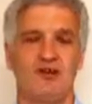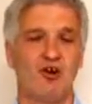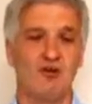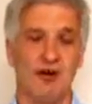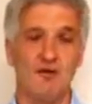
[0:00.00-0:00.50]

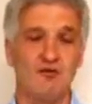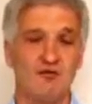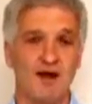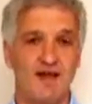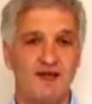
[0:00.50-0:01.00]
There are a number
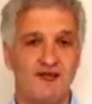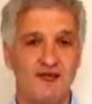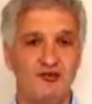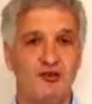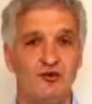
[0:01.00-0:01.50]
of
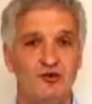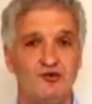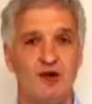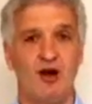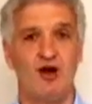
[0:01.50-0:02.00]
painkillers you
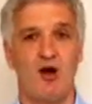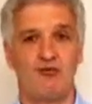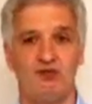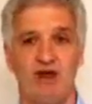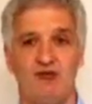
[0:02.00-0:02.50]
can buy
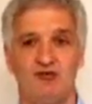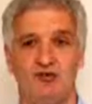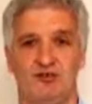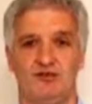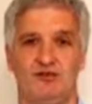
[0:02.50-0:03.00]
over the
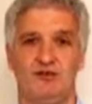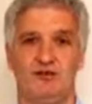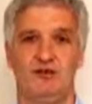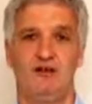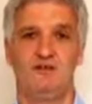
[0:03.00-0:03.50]
counter.
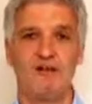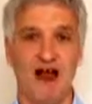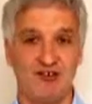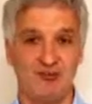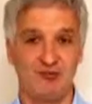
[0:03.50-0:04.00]

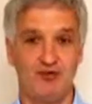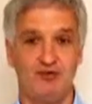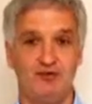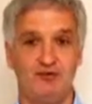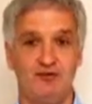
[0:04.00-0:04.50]

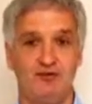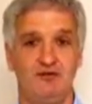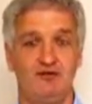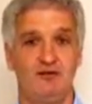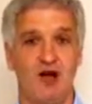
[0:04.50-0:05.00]
Aspirin,
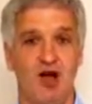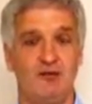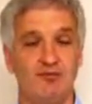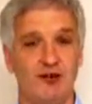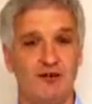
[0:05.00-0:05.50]

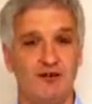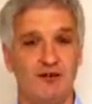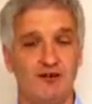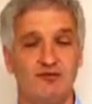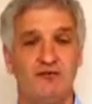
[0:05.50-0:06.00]

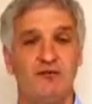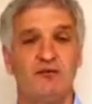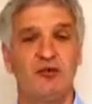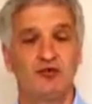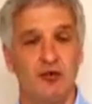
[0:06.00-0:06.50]
ibuprofen,
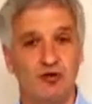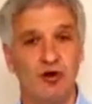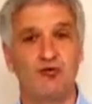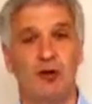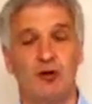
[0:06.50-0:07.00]

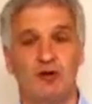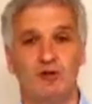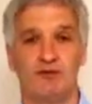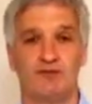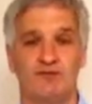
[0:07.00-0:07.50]
cocodamol.
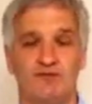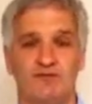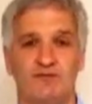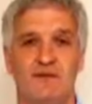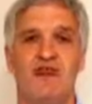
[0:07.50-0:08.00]

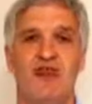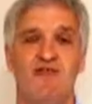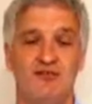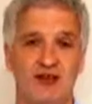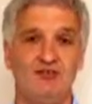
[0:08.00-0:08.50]

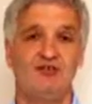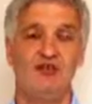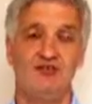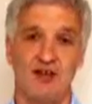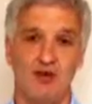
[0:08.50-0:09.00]
If
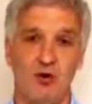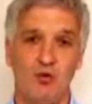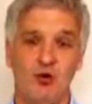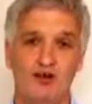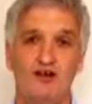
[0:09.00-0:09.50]
they're
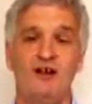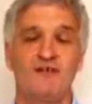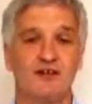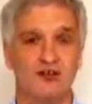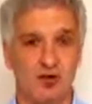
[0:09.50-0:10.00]
not working,
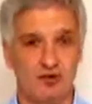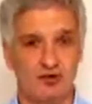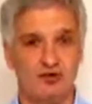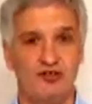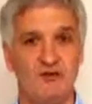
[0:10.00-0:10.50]
then go
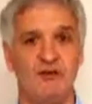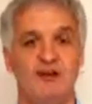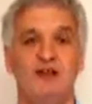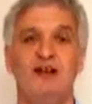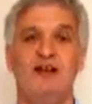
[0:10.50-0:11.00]
to your
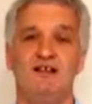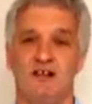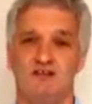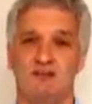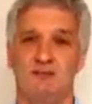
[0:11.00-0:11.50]
GP,
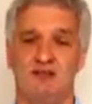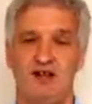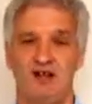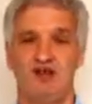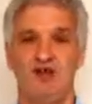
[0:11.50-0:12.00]
get
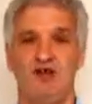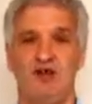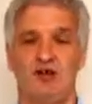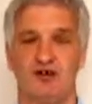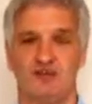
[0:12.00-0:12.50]
something a little
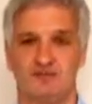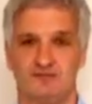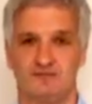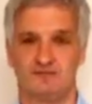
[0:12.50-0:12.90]
stronger.